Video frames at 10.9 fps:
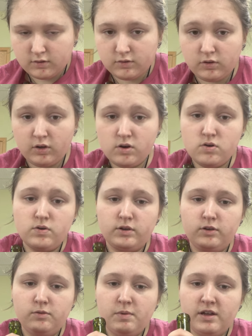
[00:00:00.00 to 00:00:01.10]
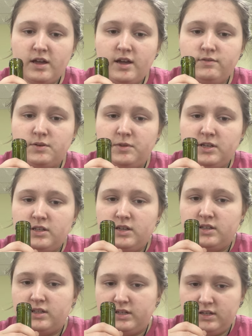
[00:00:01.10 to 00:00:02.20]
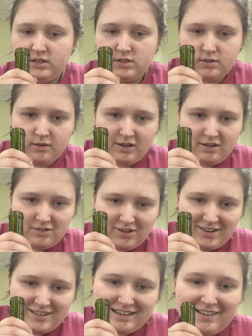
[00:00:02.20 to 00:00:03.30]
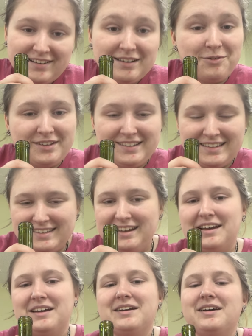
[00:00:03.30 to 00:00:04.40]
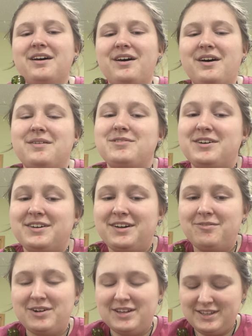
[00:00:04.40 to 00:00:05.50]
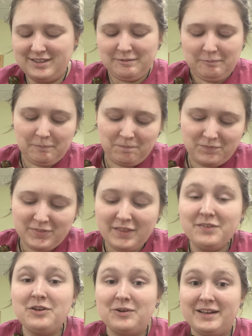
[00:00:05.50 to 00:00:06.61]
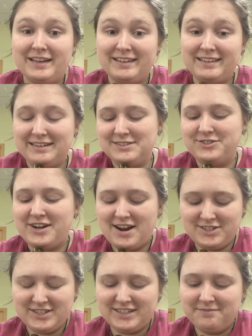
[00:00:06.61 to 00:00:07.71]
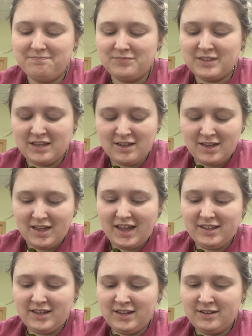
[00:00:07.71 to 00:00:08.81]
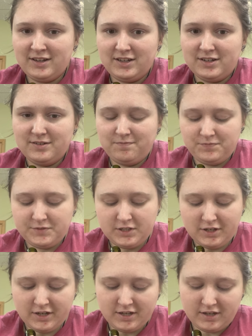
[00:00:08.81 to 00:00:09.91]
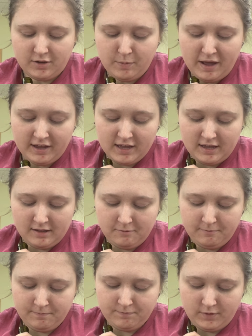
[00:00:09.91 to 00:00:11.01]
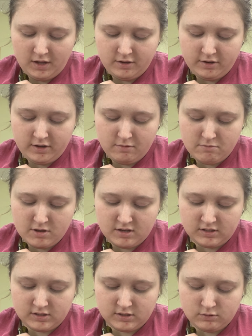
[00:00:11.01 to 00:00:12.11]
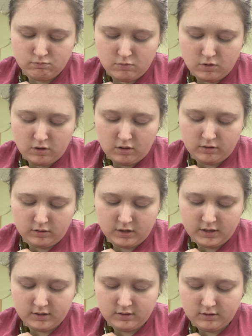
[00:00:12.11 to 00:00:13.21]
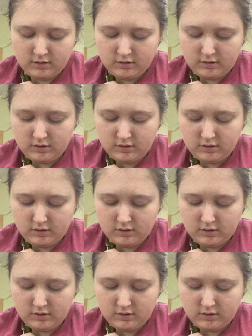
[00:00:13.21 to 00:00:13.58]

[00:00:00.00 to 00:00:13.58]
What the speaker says: So you might have something like this. It didn't turn out how I wanted it. I'm not good with doing it this direction. And then you're gonna go back in and you're gonna make small lines.